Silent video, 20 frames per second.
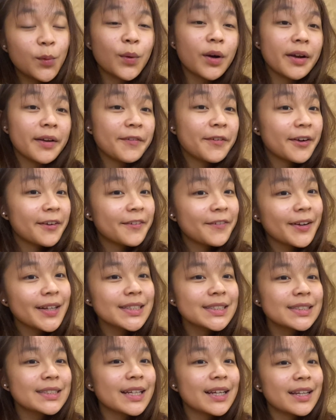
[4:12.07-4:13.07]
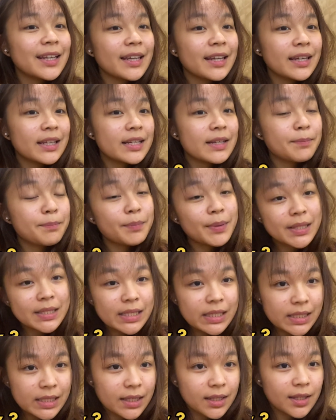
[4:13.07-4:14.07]
Well, if you're fine studying in a
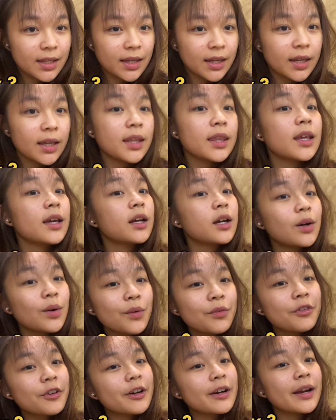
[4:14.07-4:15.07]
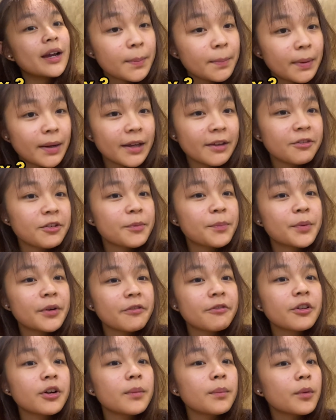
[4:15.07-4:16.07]
busy city, then go for it. But if you
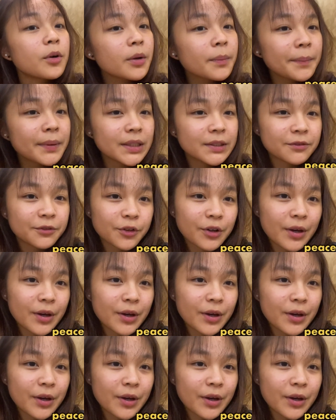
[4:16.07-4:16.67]
prefer a more peaceful